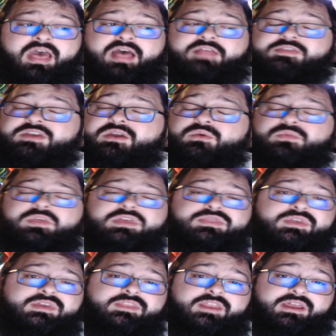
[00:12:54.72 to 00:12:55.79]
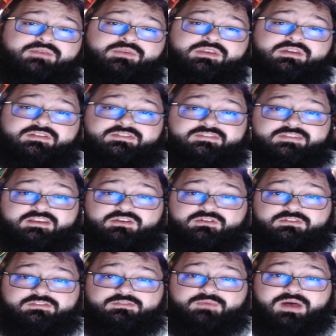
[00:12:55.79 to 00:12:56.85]
The only thing that I would consider
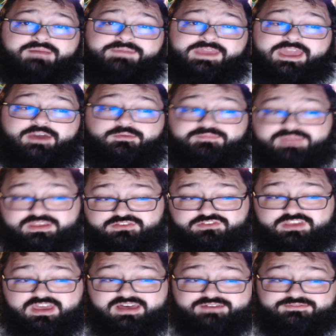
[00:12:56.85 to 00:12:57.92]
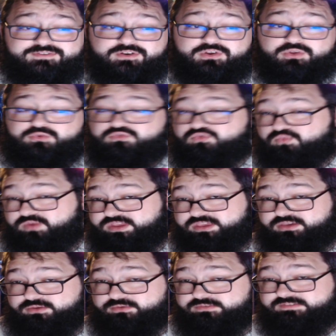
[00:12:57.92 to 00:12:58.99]
is swapping out Pidgeot for
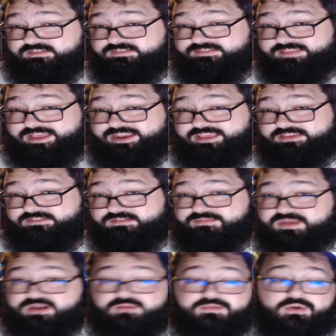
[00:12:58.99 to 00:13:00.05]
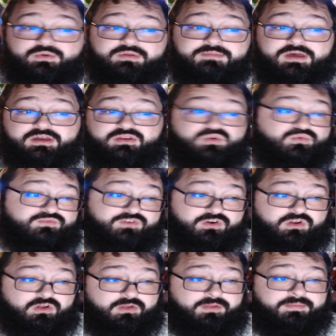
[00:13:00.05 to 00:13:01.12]
Dodrio, since that is a better Pokemon
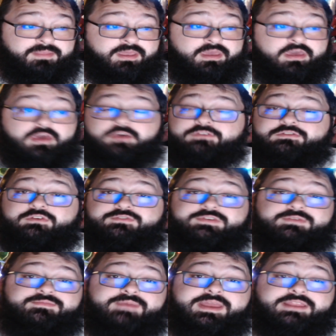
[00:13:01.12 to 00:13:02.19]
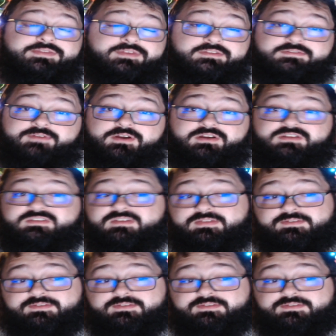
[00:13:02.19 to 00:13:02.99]
overall. So if you've made it this far into the